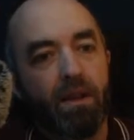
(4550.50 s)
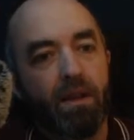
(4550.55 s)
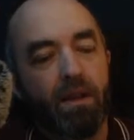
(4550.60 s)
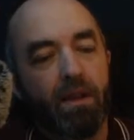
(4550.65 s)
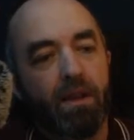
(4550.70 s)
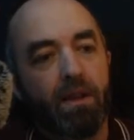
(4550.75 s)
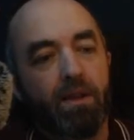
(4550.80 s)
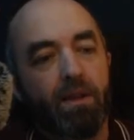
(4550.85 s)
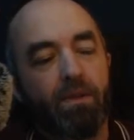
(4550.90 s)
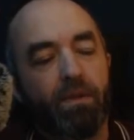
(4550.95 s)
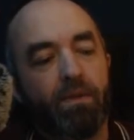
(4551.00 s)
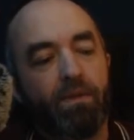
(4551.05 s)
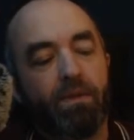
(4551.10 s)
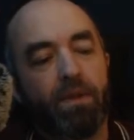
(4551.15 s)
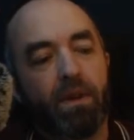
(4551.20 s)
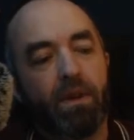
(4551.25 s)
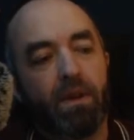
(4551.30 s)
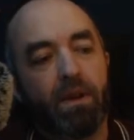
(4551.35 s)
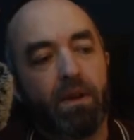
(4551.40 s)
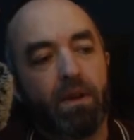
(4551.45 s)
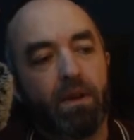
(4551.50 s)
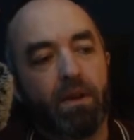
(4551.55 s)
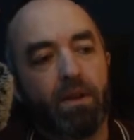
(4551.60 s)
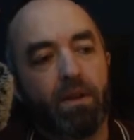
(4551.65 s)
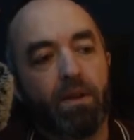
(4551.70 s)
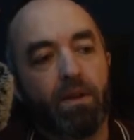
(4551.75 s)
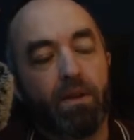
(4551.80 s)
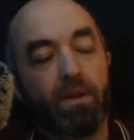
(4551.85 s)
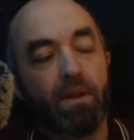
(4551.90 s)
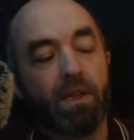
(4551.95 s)
if
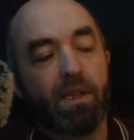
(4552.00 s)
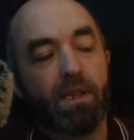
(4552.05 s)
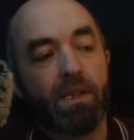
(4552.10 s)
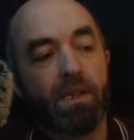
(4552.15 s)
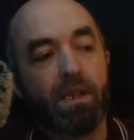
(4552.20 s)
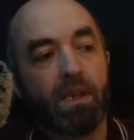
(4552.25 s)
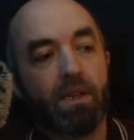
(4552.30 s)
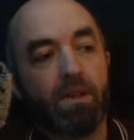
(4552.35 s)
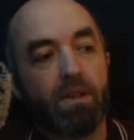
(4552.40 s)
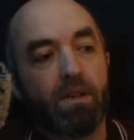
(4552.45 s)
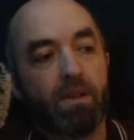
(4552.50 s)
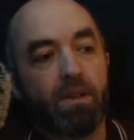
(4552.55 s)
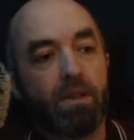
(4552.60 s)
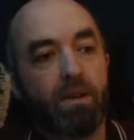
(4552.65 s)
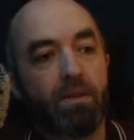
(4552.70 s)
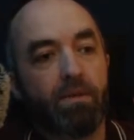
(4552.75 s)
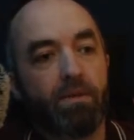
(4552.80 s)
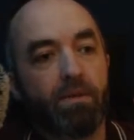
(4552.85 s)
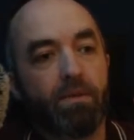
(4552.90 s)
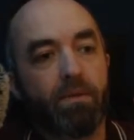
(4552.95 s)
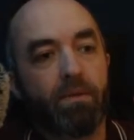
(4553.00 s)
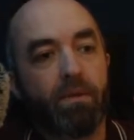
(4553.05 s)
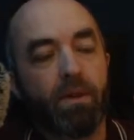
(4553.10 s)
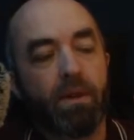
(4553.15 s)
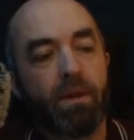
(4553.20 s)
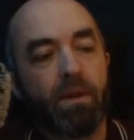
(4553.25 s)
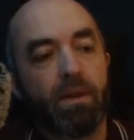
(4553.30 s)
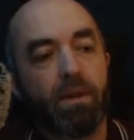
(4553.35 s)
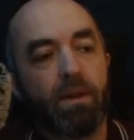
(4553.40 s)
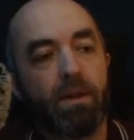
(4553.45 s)
the audience likes your stuff,
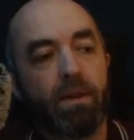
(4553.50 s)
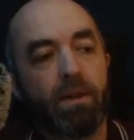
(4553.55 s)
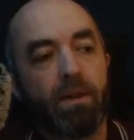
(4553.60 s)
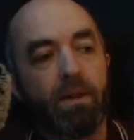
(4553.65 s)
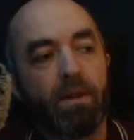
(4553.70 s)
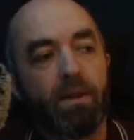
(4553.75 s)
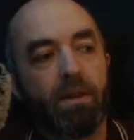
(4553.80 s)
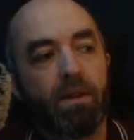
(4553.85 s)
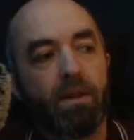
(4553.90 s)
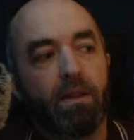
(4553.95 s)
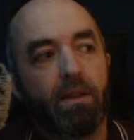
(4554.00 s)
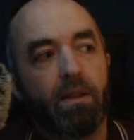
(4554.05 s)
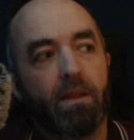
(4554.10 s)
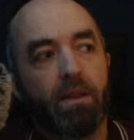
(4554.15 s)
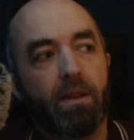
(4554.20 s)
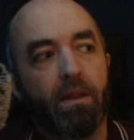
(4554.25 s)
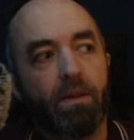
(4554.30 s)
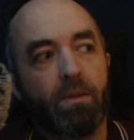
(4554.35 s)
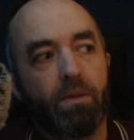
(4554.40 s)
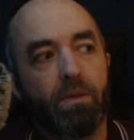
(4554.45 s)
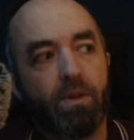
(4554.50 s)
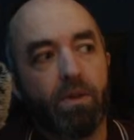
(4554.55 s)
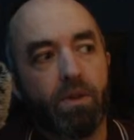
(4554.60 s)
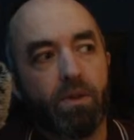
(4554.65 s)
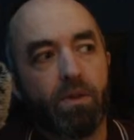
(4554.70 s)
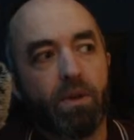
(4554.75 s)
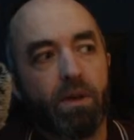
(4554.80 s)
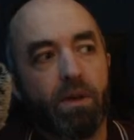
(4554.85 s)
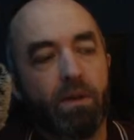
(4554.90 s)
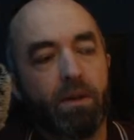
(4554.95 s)
it'll
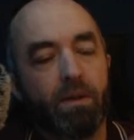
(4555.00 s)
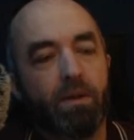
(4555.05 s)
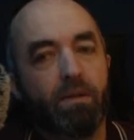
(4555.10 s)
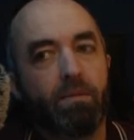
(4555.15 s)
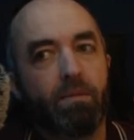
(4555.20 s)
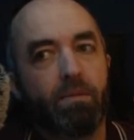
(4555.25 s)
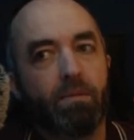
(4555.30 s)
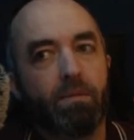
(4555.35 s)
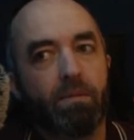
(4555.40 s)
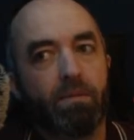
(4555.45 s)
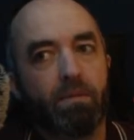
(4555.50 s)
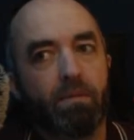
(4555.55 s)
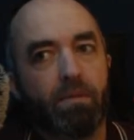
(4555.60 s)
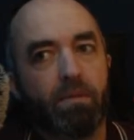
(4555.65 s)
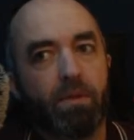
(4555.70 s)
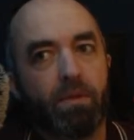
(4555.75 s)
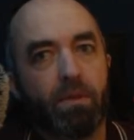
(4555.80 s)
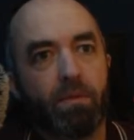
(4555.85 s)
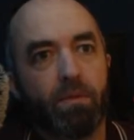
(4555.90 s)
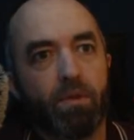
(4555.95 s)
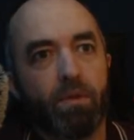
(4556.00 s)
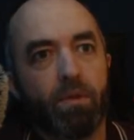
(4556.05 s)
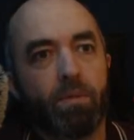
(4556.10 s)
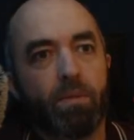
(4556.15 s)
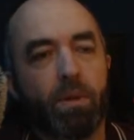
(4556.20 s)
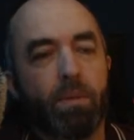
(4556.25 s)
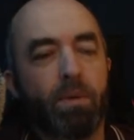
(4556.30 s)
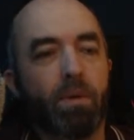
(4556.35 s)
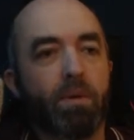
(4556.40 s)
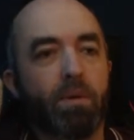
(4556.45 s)
show it to more
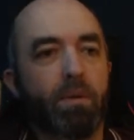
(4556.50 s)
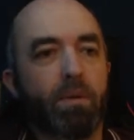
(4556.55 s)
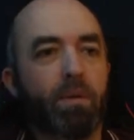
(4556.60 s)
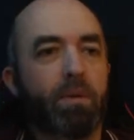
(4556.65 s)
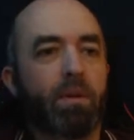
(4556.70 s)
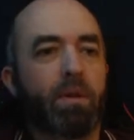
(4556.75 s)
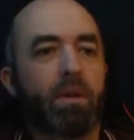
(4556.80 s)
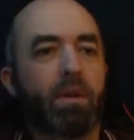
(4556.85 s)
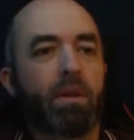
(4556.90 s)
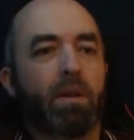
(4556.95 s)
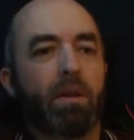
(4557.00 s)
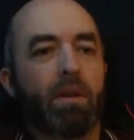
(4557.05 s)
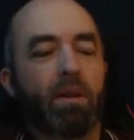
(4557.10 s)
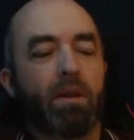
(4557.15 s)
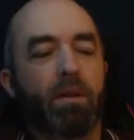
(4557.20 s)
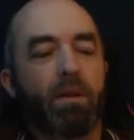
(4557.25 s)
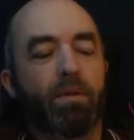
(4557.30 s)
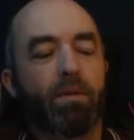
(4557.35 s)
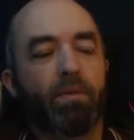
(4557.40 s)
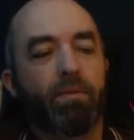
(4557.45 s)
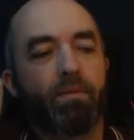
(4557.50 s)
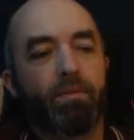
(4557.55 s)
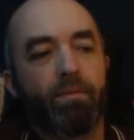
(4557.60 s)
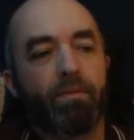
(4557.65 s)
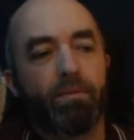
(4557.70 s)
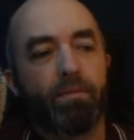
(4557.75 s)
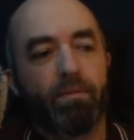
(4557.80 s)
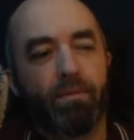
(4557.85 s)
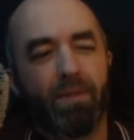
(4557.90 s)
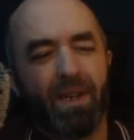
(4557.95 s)
people.
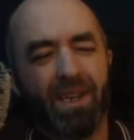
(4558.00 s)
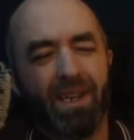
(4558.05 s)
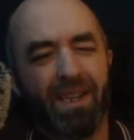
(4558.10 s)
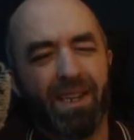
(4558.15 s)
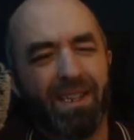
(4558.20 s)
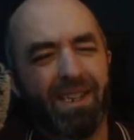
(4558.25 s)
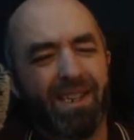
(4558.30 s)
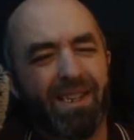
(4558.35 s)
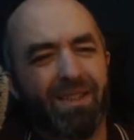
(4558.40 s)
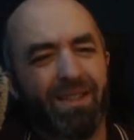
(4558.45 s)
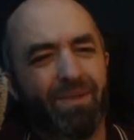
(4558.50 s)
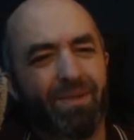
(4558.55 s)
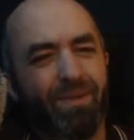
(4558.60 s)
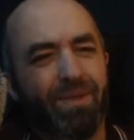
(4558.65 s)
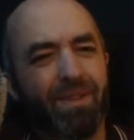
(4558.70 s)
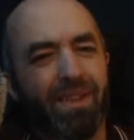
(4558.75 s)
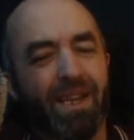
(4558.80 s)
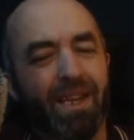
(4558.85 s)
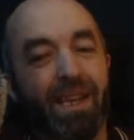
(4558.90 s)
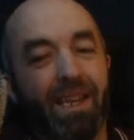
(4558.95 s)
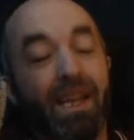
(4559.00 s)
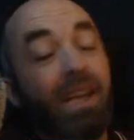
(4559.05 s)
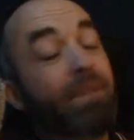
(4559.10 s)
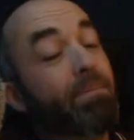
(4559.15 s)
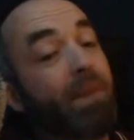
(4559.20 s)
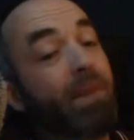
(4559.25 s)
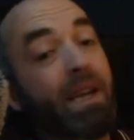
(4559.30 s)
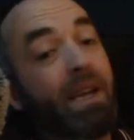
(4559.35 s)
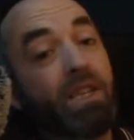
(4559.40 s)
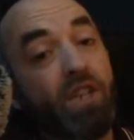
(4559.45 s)
But I just don't, and
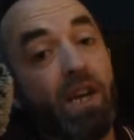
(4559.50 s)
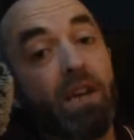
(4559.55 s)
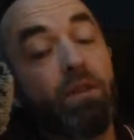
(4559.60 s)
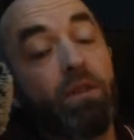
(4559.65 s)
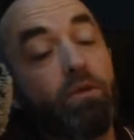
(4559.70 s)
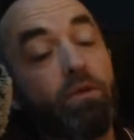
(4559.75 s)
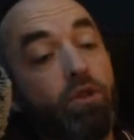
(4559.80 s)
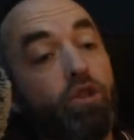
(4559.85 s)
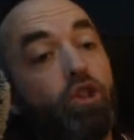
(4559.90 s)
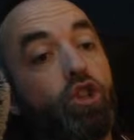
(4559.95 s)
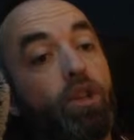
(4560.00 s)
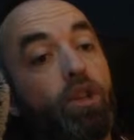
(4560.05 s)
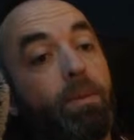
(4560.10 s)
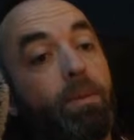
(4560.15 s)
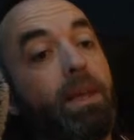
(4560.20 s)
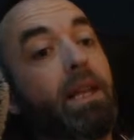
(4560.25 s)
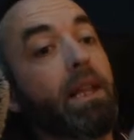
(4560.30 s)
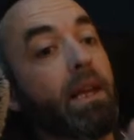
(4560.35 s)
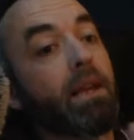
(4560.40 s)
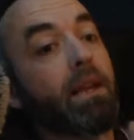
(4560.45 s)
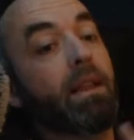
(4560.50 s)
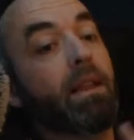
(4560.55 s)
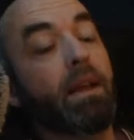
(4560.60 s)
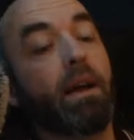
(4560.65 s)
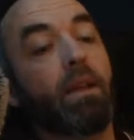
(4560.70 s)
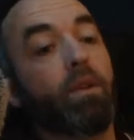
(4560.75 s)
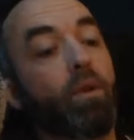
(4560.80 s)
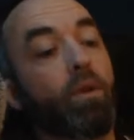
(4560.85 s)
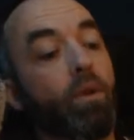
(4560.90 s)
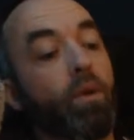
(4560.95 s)
my channel used to be like
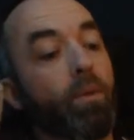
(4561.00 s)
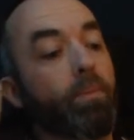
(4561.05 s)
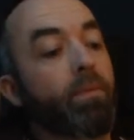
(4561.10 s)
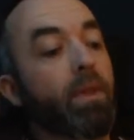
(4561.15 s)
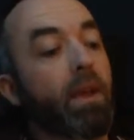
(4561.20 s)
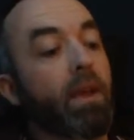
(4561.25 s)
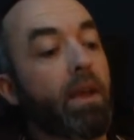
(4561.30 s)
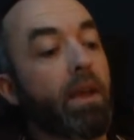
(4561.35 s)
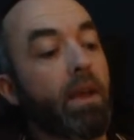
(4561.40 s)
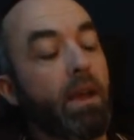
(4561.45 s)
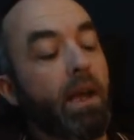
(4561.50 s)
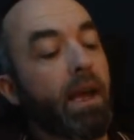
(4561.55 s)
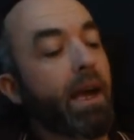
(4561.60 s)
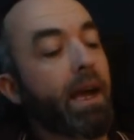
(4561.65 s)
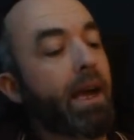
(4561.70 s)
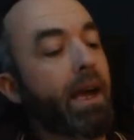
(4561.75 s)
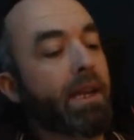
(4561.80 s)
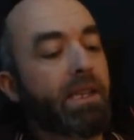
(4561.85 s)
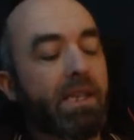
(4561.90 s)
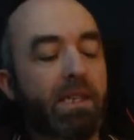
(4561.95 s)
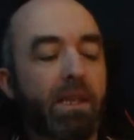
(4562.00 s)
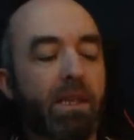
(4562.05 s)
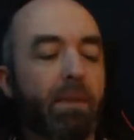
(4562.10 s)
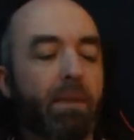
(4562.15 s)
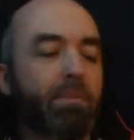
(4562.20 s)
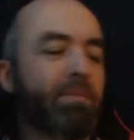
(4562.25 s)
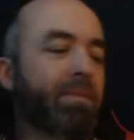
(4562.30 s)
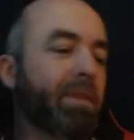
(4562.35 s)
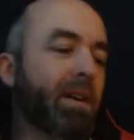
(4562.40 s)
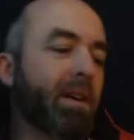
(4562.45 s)
that though.
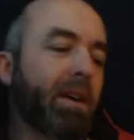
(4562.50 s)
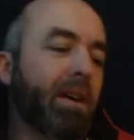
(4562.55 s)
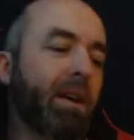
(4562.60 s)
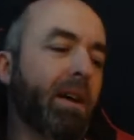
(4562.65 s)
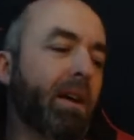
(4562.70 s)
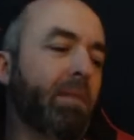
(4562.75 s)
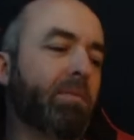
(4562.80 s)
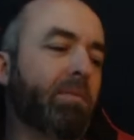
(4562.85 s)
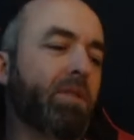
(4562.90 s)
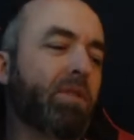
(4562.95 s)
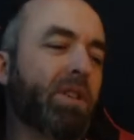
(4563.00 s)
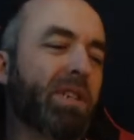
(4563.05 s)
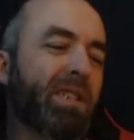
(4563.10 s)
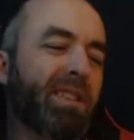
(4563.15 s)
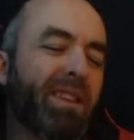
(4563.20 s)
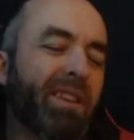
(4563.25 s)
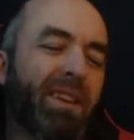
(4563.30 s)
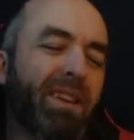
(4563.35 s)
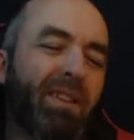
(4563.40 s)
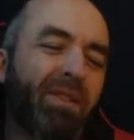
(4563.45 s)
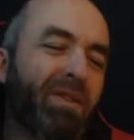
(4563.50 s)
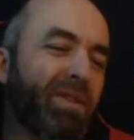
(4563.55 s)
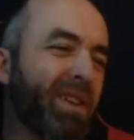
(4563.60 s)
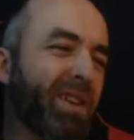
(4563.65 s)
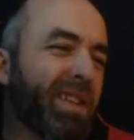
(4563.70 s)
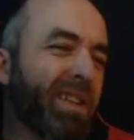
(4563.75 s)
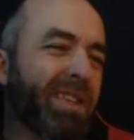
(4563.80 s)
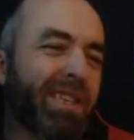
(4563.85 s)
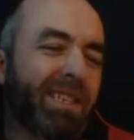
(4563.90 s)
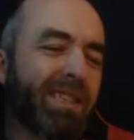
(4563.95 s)
I'm just
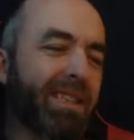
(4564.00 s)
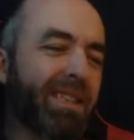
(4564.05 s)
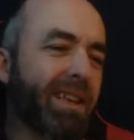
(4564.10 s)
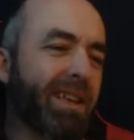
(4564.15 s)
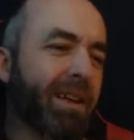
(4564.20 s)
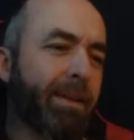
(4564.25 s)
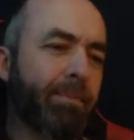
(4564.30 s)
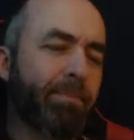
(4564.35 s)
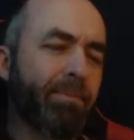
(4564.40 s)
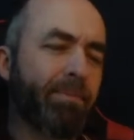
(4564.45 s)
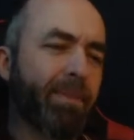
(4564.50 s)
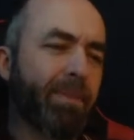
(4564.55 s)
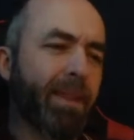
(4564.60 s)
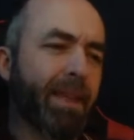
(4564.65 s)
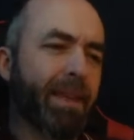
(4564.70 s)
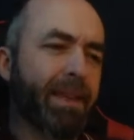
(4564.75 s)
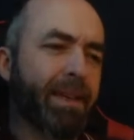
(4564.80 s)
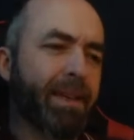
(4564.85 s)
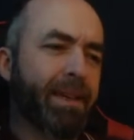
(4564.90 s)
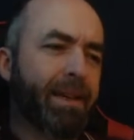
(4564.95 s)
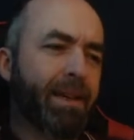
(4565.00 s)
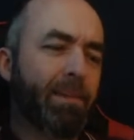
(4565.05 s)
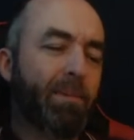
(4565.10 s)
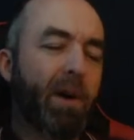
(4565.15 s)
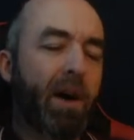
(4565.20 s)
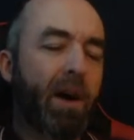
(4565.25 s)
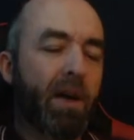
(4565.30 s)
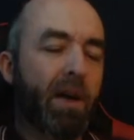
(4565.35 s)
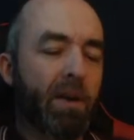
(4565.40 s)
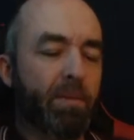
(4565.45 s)
convinced that,
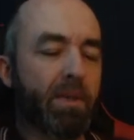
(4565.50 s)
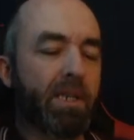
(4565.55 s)
part of me is